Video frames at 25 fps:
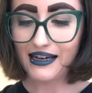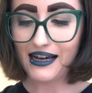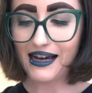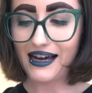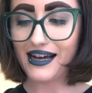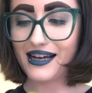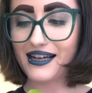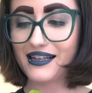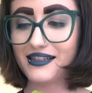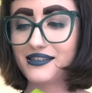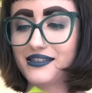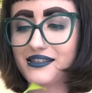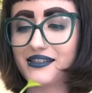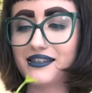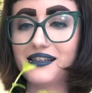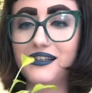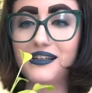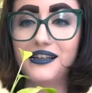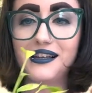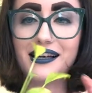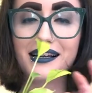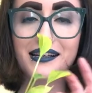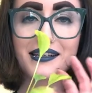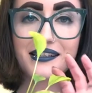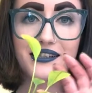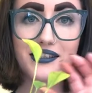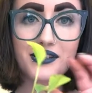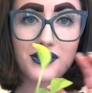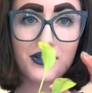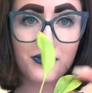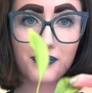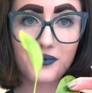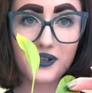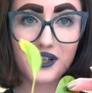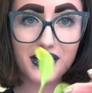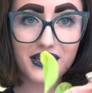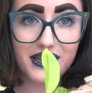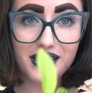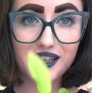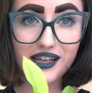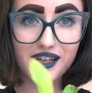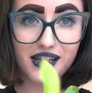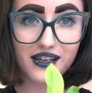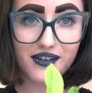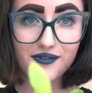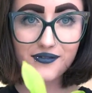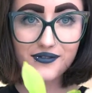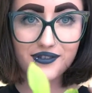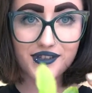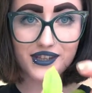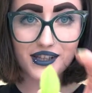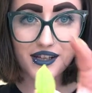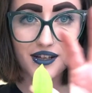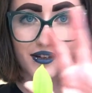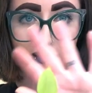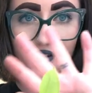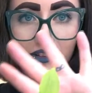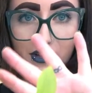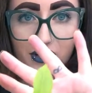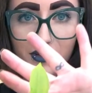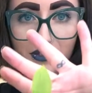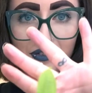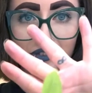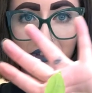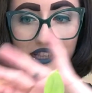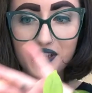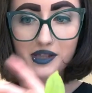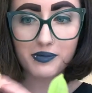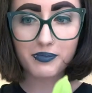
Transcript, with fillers: And the last three leaves that I've got on this